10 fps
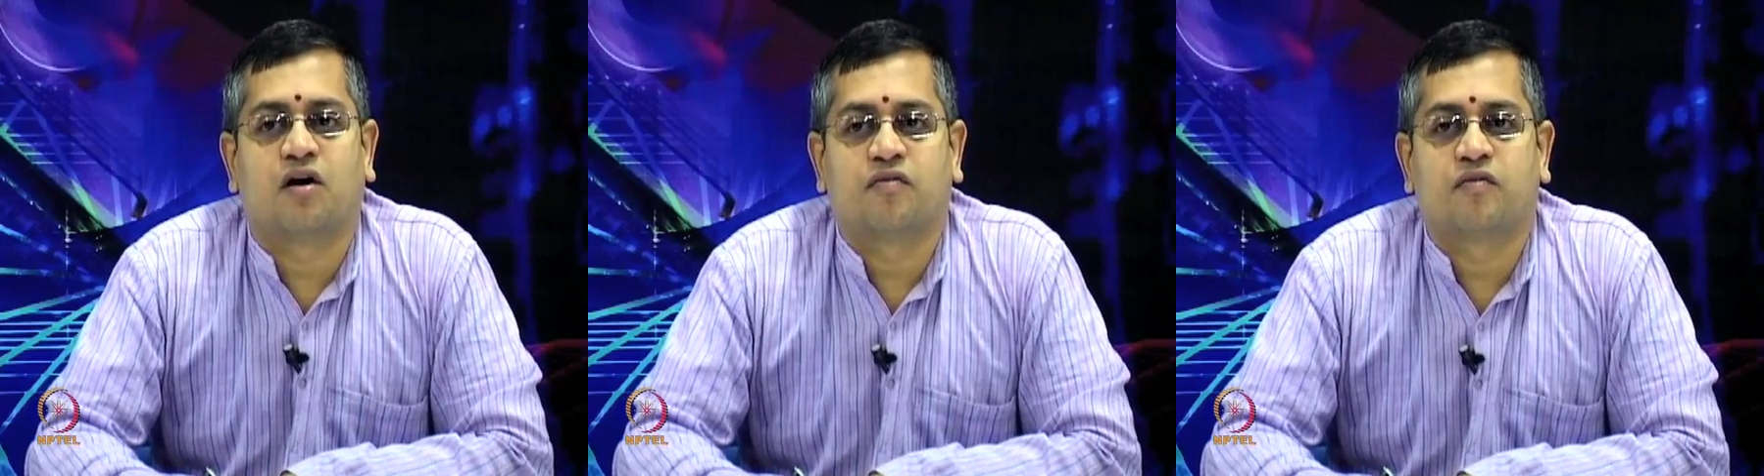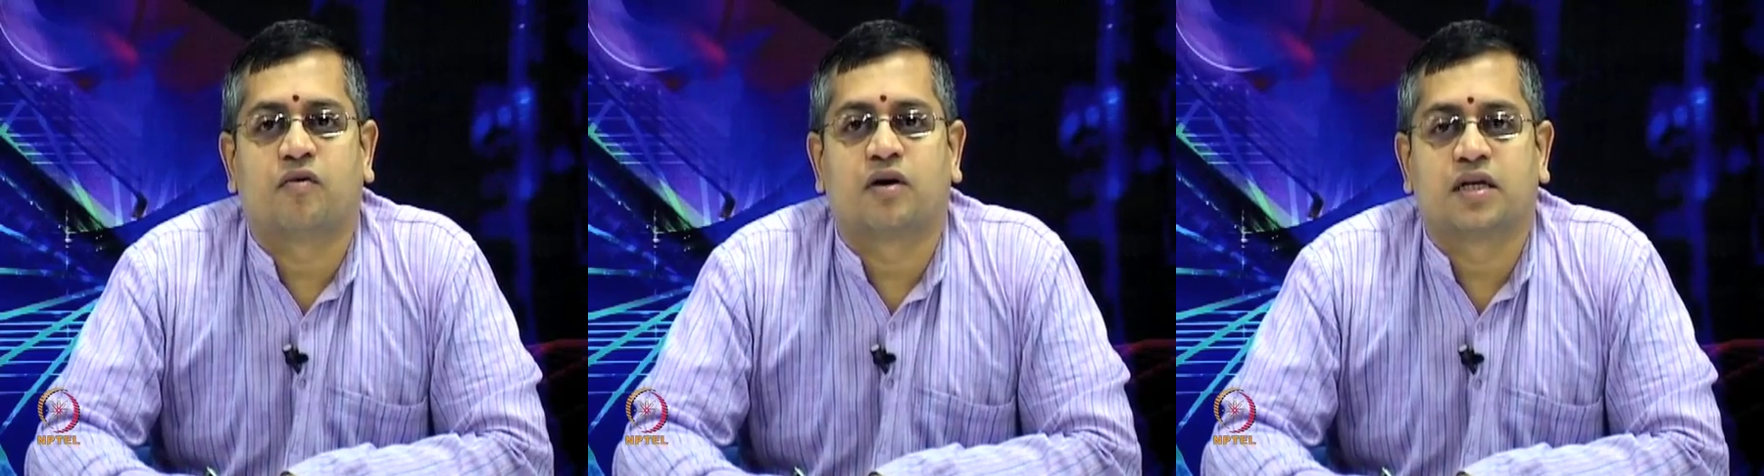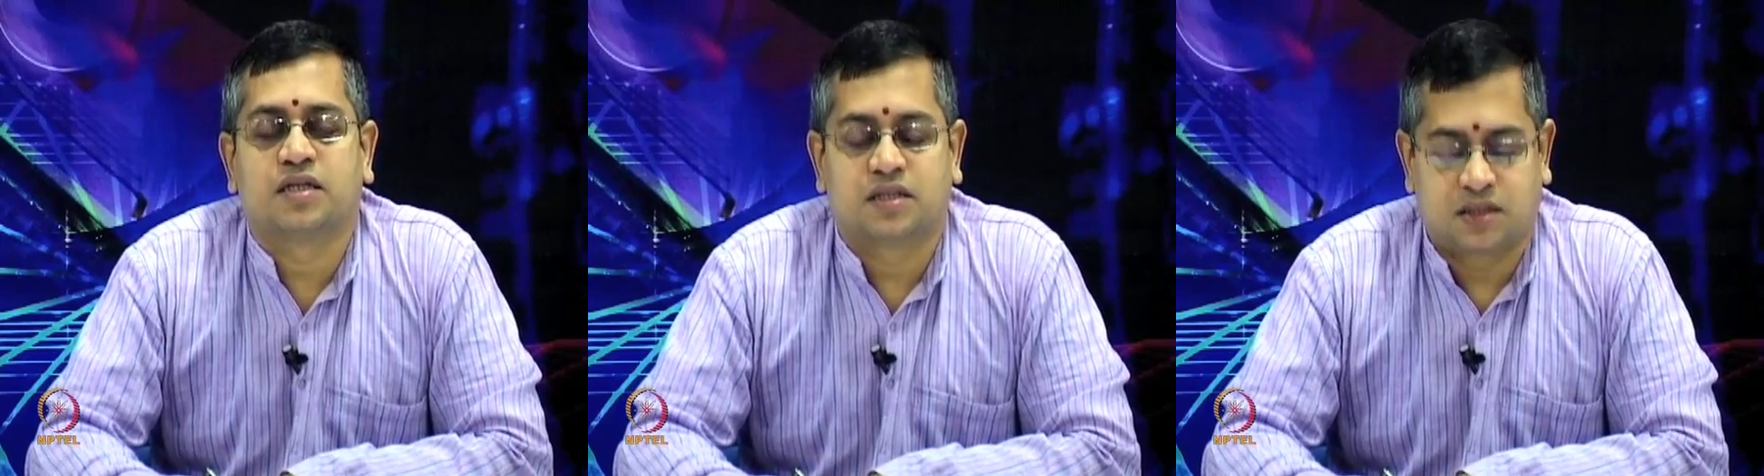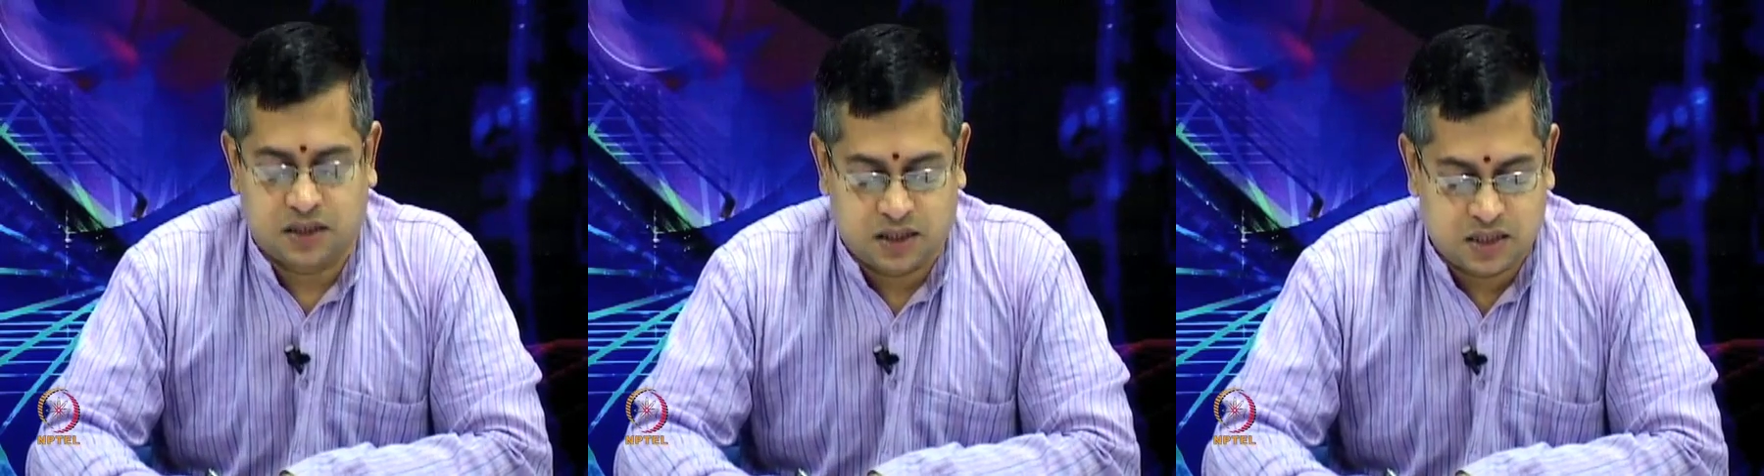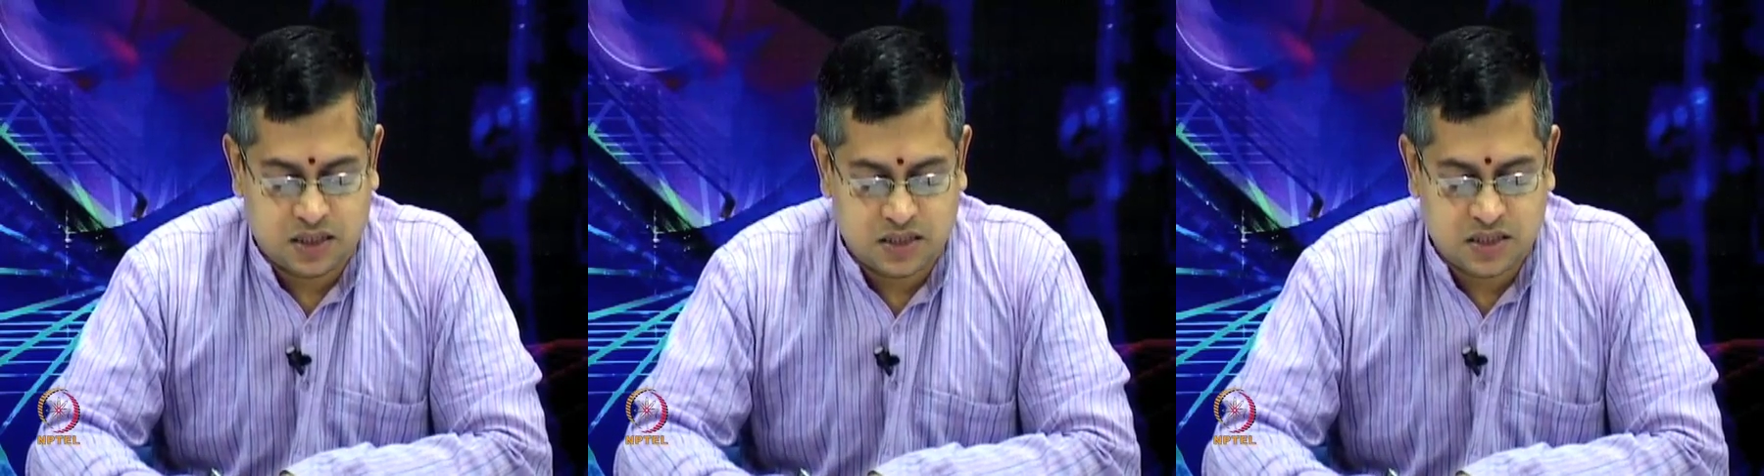of what is
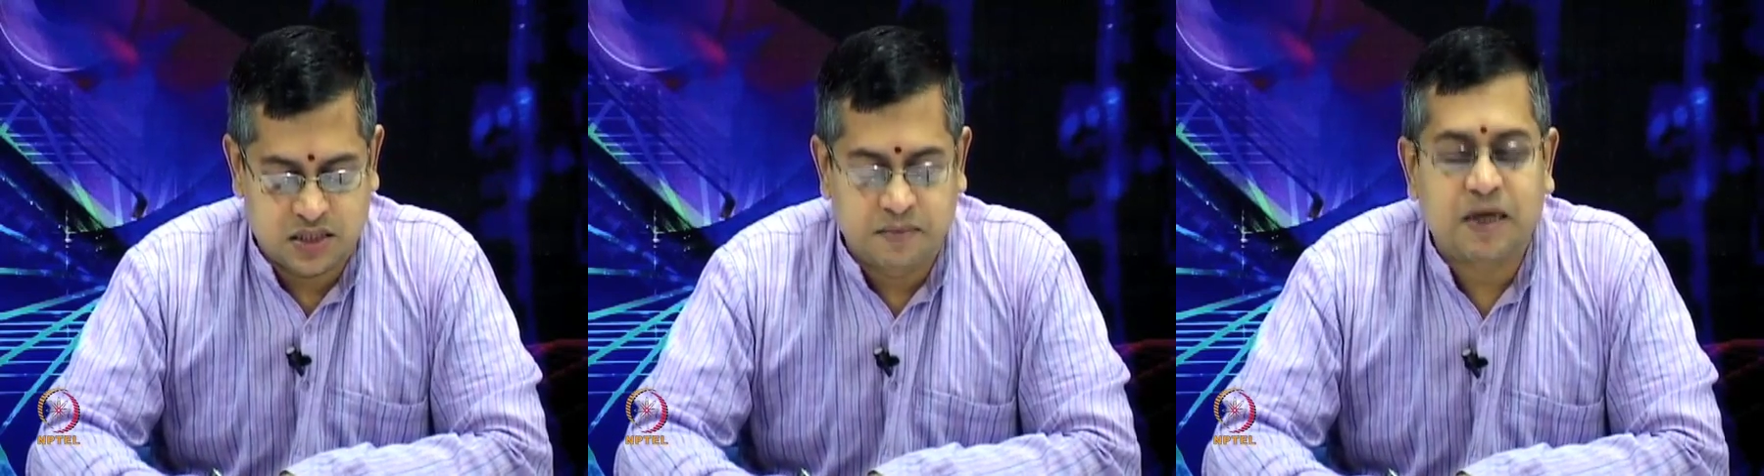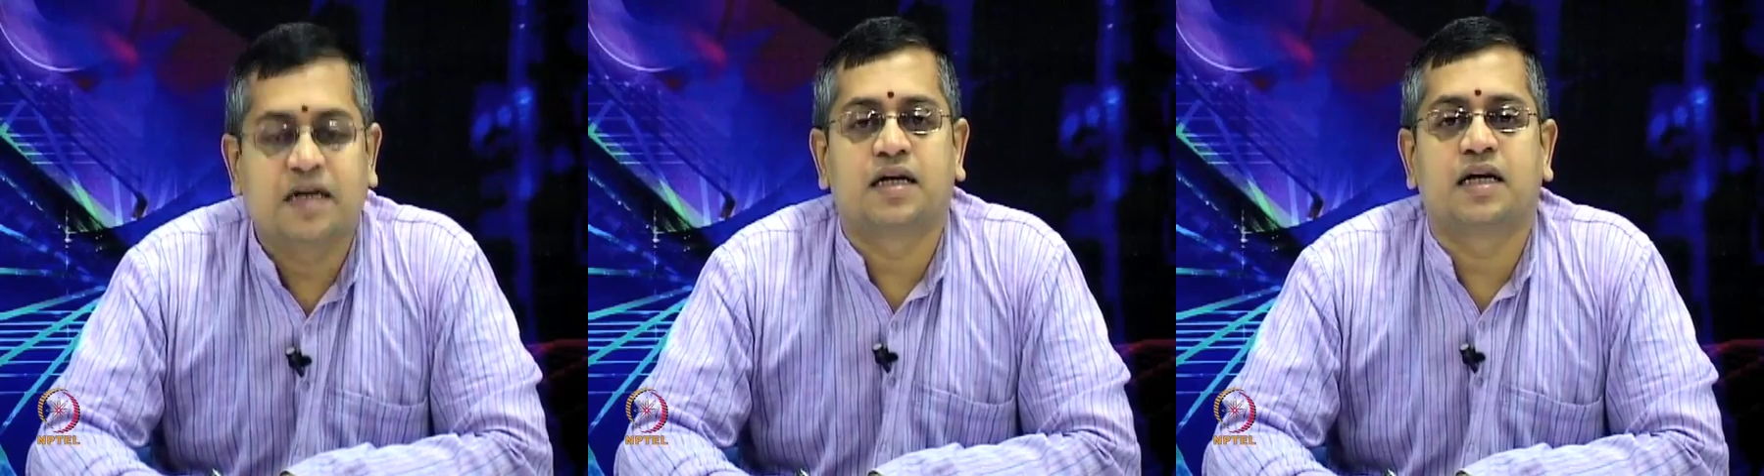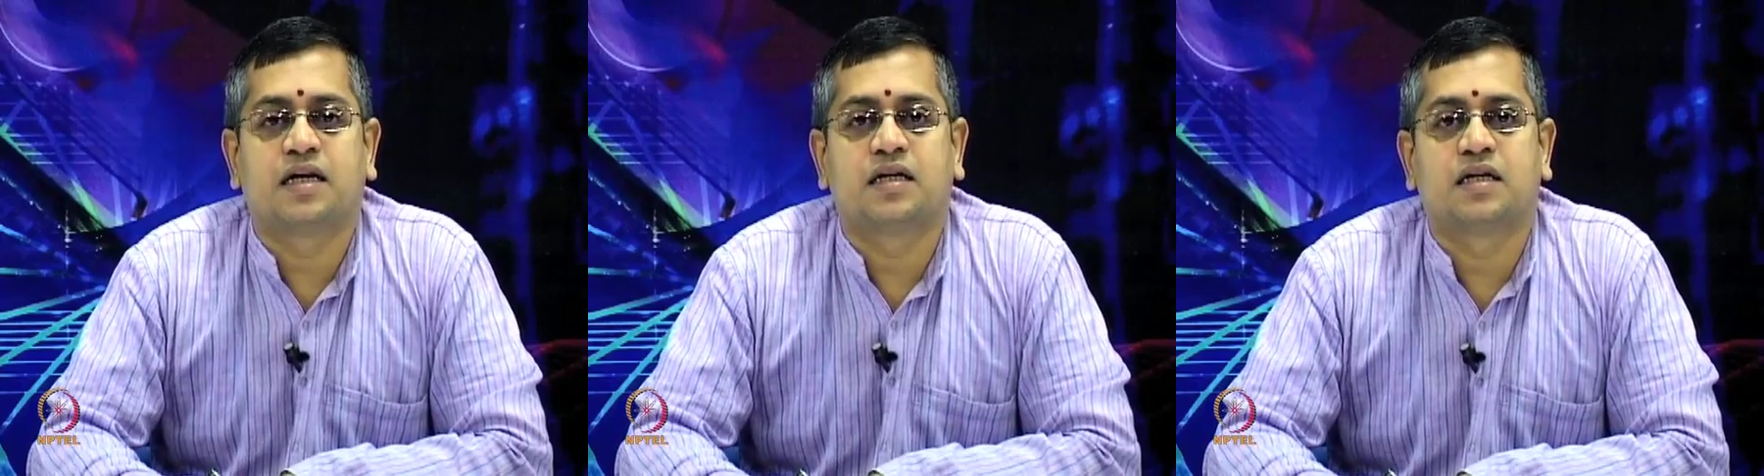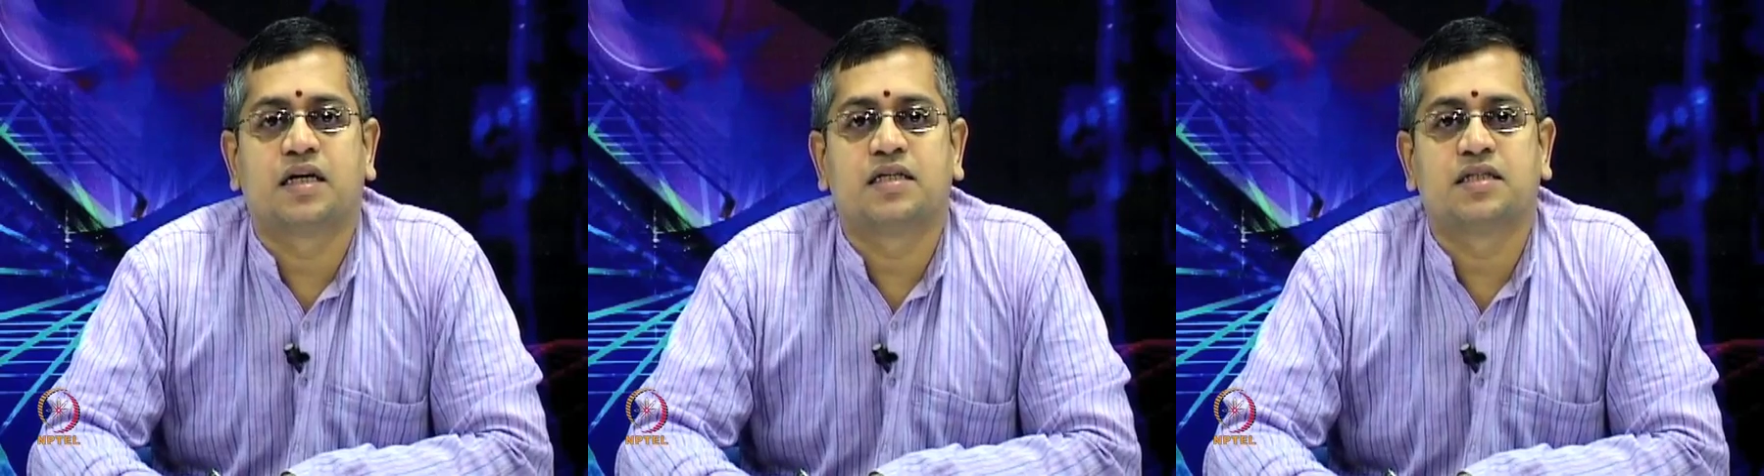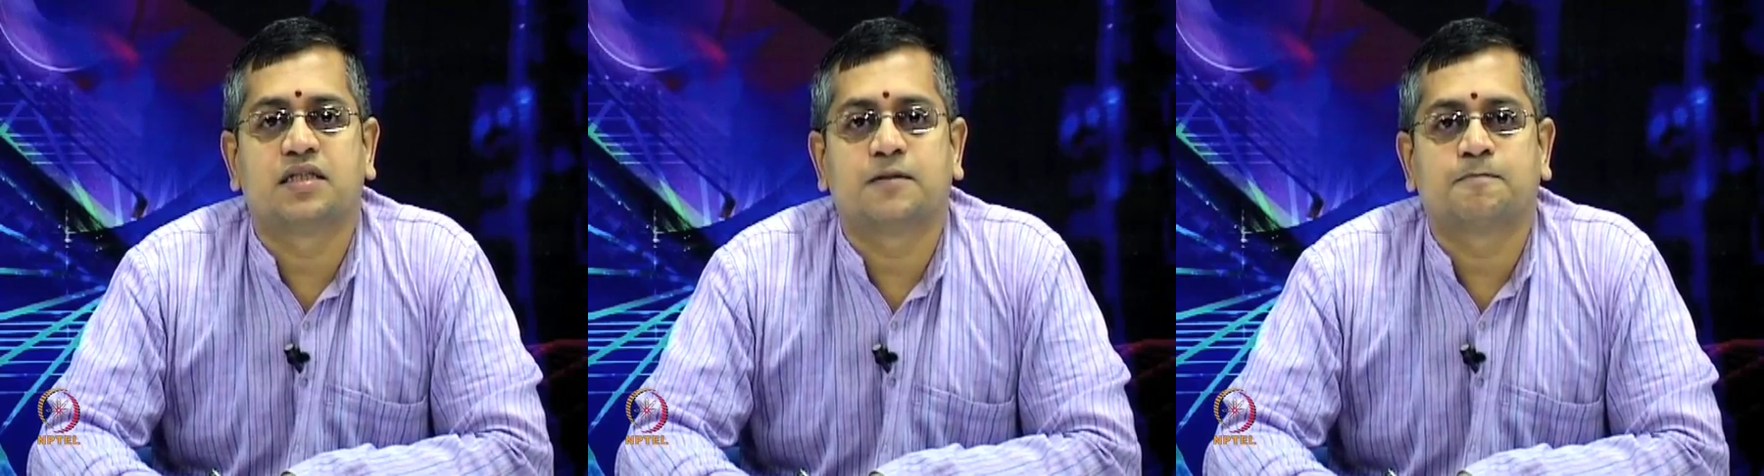a symmetric
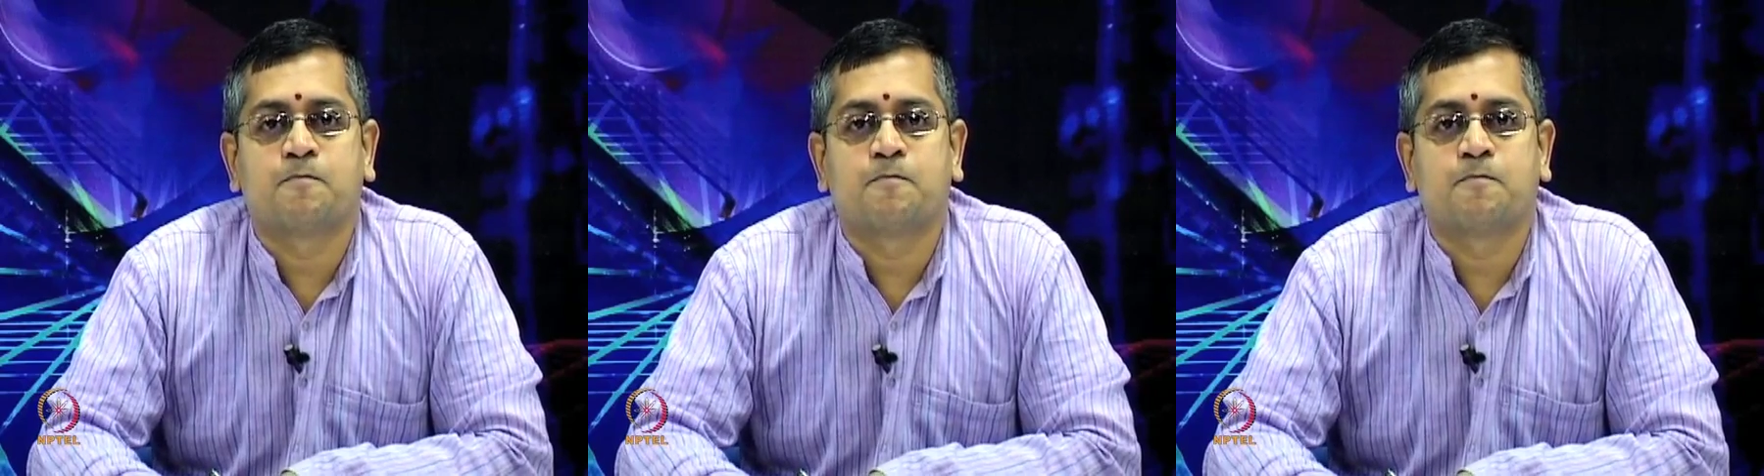tensor